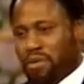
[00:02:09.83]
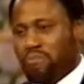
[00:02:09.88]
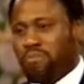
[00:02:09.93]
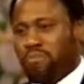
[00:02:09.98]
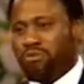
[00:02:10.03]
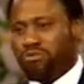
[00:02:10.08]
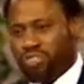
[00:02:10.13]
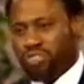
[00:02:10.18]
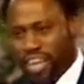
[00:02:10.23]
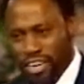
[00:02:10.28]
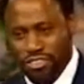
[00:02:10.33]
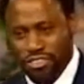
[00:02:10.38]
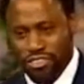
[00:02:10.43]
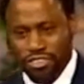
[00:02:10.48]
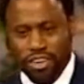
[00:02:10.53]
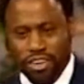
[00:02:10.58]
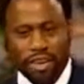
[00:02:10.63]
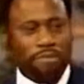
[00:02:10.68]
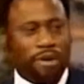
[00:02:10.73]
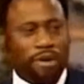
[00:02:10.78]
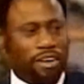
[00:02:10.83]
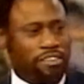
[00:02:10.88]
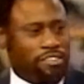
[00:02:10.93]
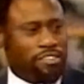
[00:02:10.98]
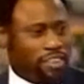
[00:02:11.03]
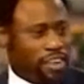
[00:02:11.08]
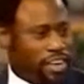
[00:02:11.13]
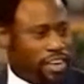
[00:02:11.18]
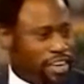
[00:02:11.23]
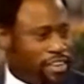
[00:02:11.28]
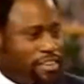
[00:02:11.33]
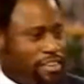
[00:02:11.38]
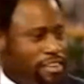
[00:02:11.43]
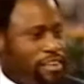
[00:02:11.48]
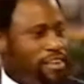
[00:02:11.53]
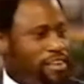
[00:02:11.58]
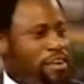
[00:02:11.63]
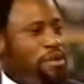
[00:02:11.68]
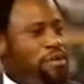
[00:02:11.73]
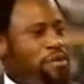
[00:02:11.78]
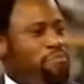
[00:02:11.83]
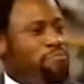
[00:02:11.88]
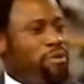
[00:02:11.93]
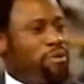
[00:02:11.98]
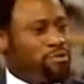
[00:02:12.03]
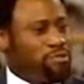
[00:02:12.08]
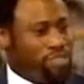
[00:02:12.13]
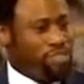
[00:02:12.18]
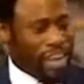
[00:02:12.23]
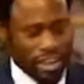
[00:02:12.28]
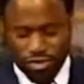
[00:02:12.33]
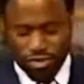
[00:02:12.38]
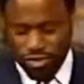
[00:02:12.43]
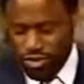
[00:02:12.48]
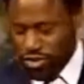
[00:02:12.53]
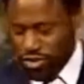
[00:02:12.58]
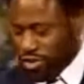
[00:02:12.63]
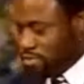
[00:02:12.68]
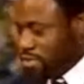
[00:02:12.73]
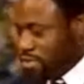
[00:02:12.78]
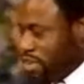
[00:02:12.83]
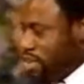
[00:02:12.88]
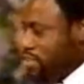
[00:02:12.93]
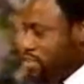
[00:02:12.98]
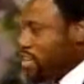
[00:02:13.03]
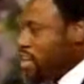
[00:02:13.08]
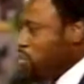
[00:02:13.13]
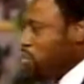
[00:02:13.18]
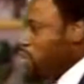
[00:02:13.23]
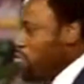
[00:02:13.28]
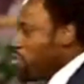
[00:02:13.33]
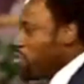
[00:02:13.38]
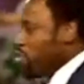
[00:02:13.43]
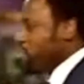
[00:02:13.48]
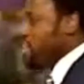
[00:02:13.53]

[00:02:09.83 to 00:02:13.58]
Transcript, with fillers: Potential. Everybody say it. Potential. Say it one more